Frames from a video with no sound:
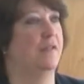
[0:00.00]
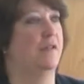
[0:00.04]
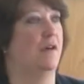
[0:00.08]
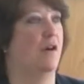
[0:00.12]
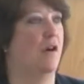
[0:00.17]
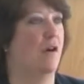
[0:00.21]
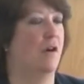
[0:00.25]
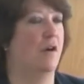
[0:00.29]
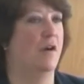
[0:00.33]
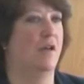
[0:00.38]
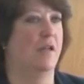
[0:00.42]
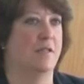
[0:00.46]

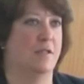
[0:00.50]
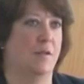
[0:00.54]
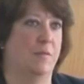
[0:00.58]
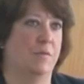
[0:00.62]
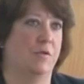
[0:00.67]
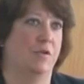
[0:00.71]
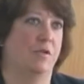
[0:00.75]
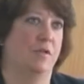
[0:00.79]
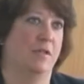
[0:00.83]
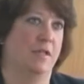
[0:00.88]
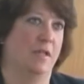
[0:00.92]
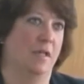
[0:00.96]
there are
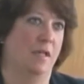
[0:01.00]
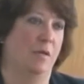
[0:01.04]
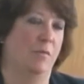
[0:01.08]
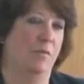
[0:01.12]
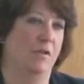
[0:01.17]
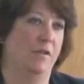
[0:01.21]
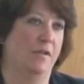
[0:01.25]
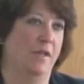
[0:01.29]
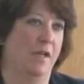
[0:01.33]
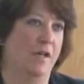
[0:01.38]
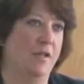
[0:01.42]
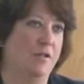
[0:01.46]
exceptions and
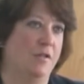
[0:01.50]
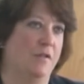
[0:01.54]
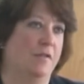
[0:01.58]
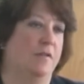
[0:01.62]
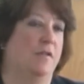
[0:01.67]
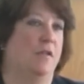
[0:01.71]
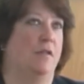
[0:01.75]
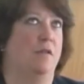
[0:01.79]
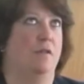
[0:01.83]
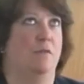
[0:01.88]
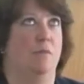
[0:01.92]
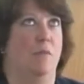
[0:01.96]

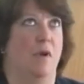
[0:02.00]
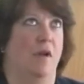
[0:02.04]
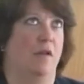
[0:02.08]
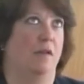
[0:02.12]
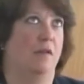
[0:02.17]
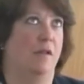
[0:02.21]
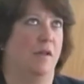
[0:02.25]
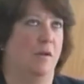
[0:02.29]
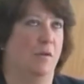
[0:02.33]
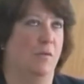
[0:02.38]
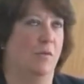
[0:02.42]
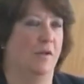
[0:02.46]
limitations, and you might
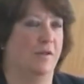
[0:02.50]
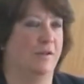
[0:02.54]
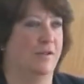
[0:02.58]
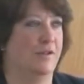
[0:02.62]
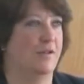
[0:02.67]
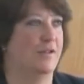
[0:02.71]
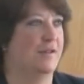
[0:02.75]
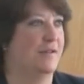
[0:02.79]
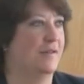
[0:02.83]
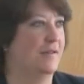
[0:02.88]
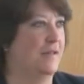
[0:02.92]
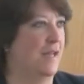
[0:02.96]
think, well,
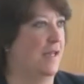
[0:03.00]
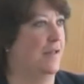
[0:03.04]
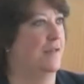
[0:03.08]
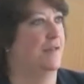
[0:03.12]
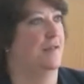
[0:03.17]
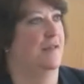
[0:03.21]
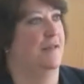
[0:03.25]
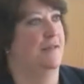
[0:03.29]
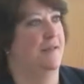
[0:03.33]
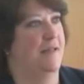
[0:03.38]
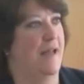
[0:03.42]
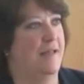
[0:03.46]
does
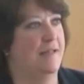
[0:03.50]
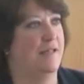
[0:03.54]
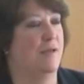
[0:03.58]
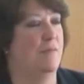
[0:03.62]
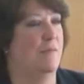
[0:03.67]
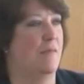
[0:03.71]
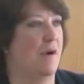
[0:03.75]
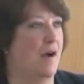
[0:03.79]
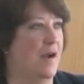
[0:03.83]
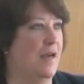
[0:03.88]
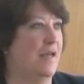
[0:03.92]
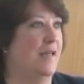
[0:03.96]
text and data
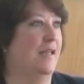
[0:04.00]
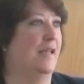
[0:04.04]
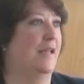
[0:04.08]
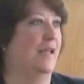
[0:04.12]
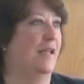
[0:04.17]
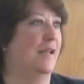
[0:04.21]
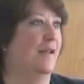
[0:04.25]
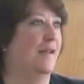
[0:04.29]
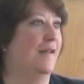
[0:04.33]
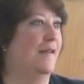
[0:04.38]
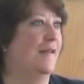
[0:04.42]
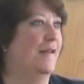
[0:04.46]
mining